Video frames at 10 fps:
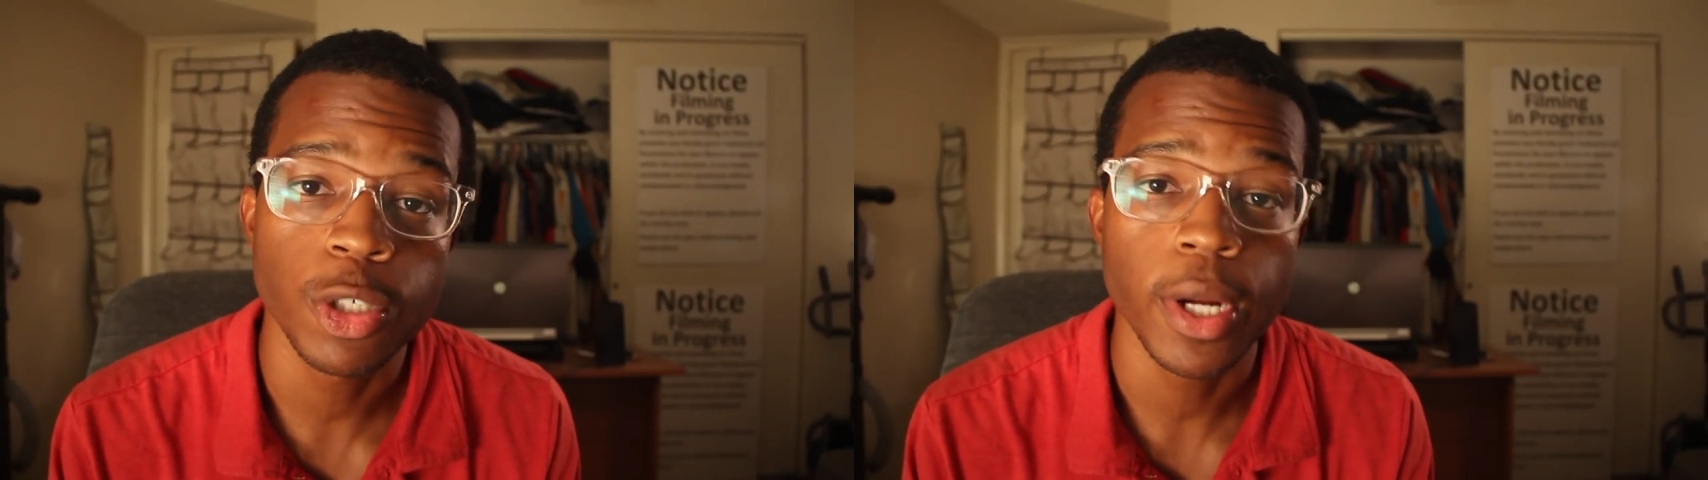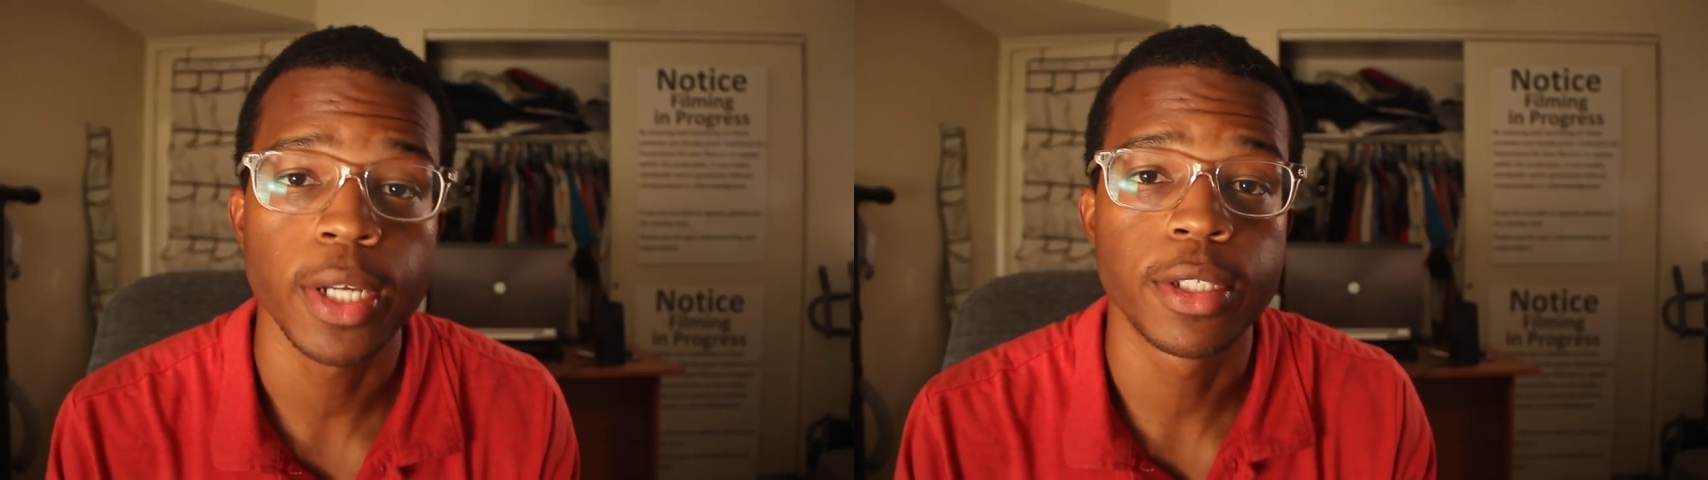
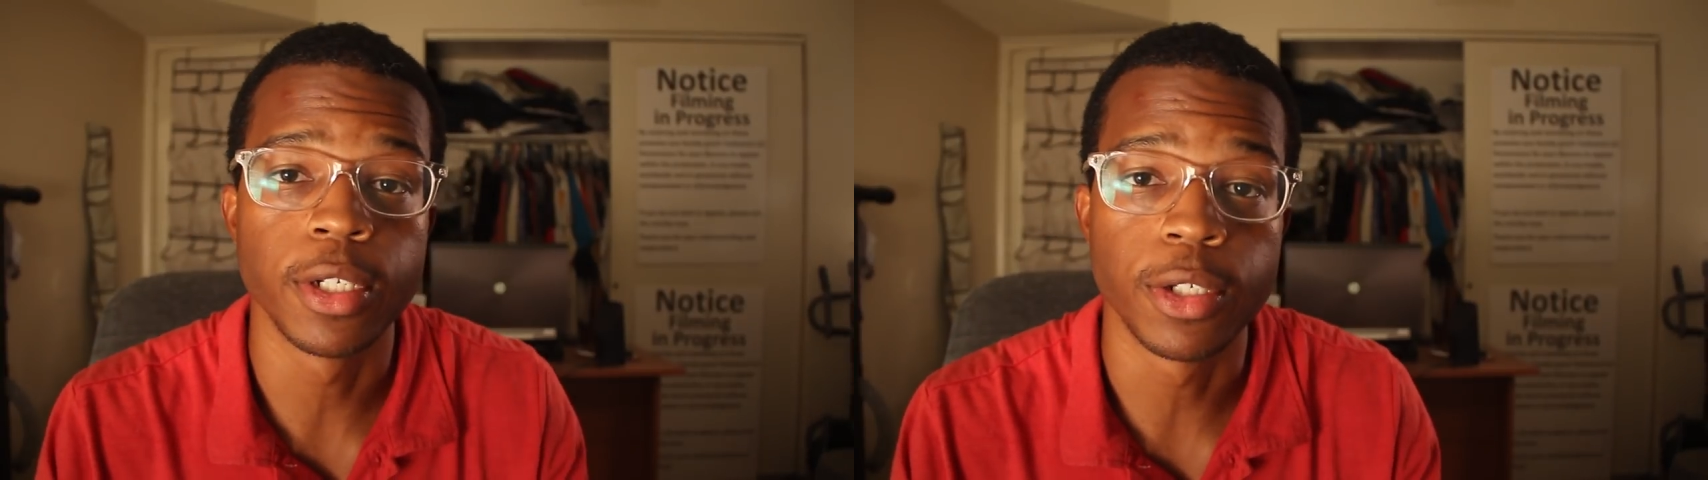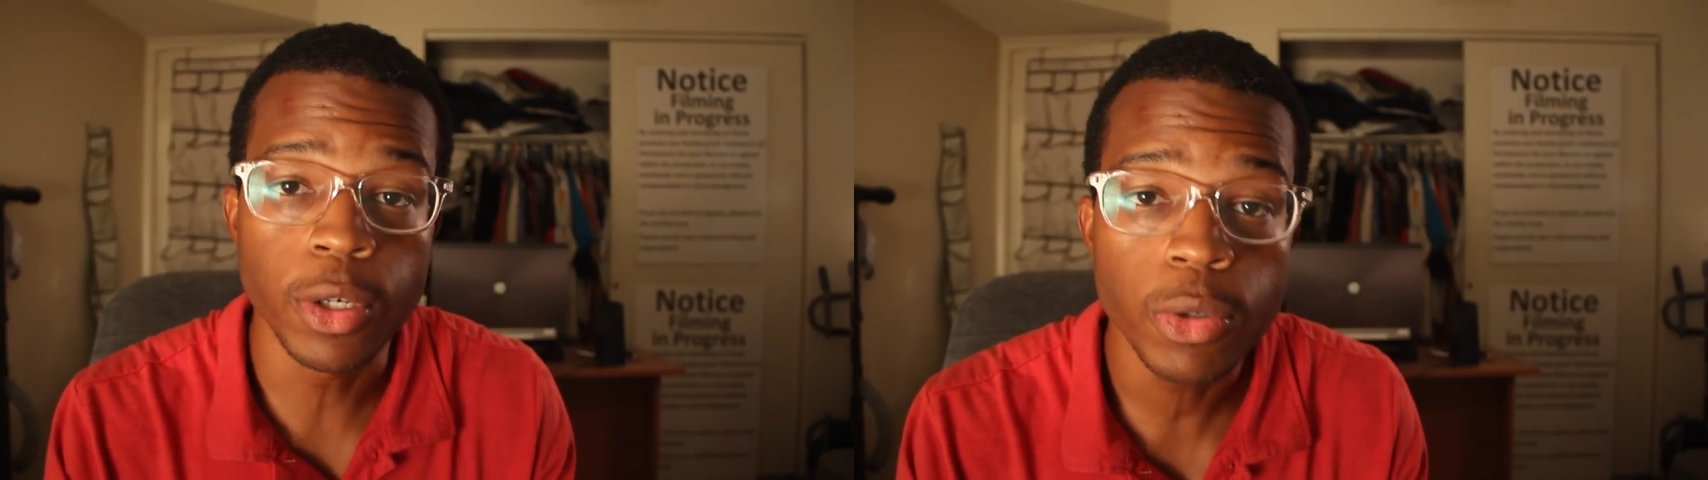trying
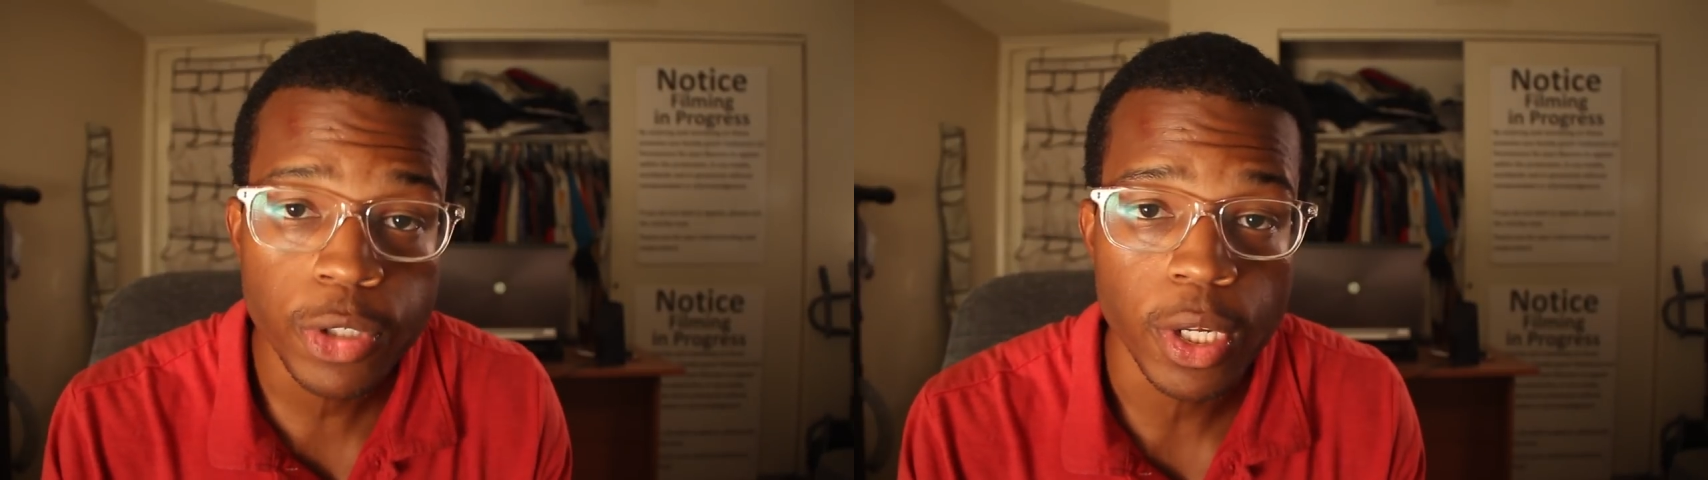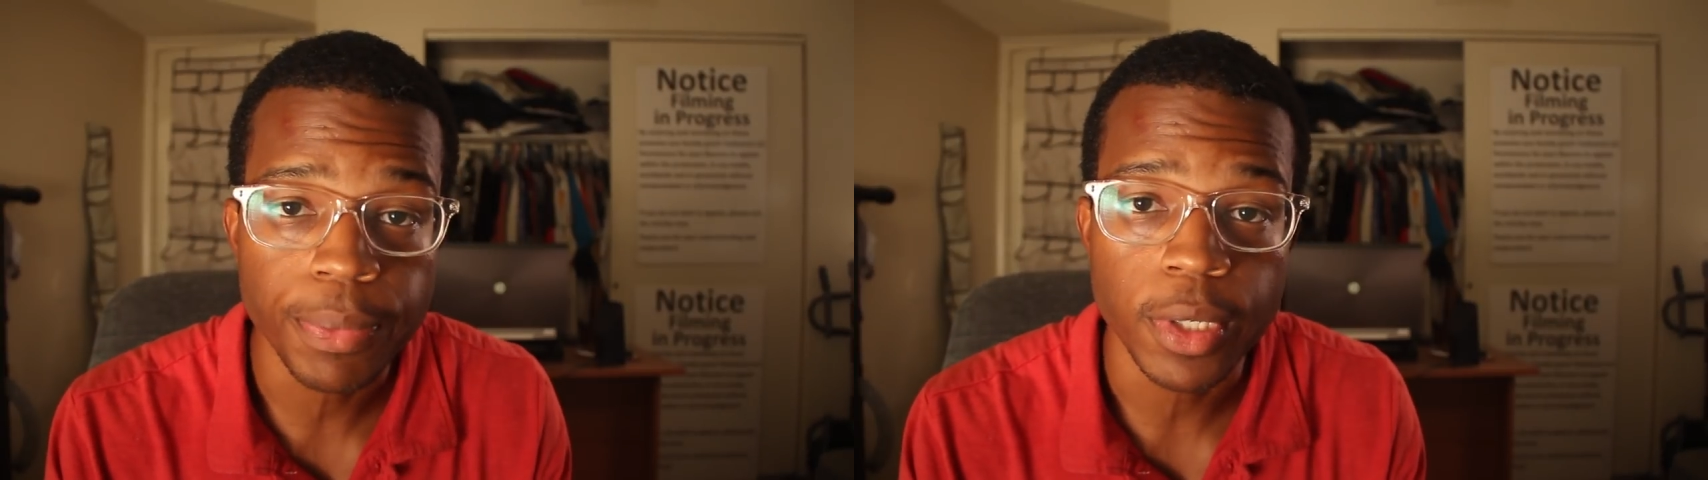to do
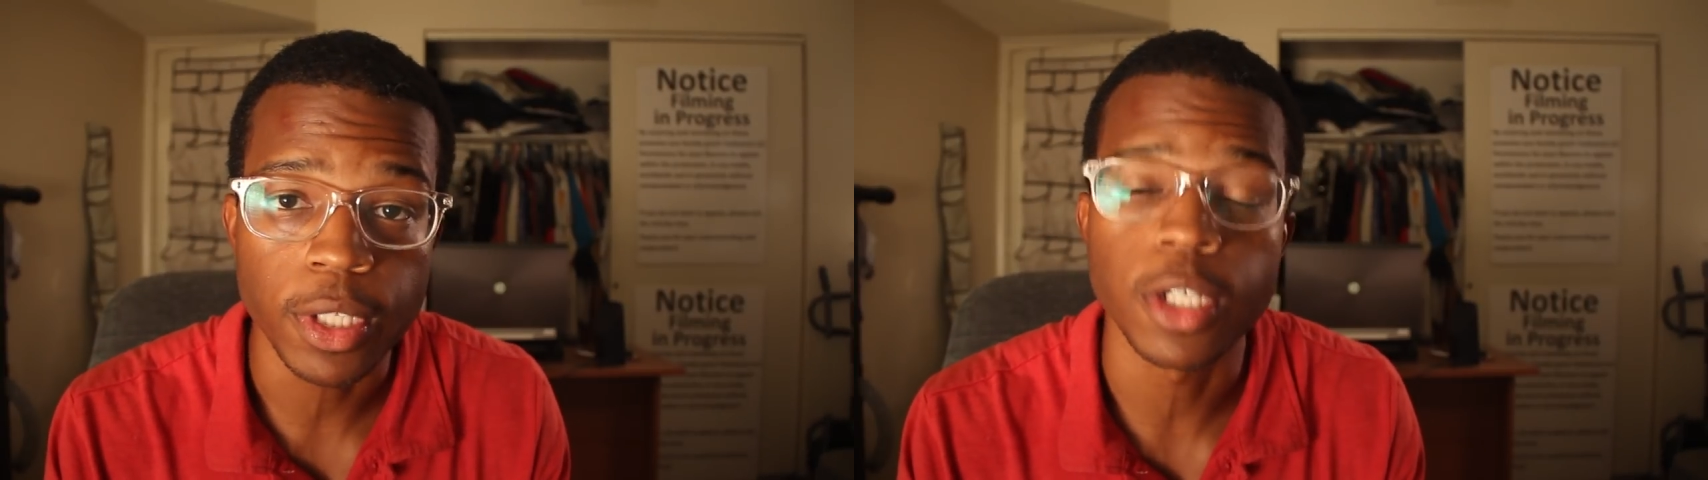something,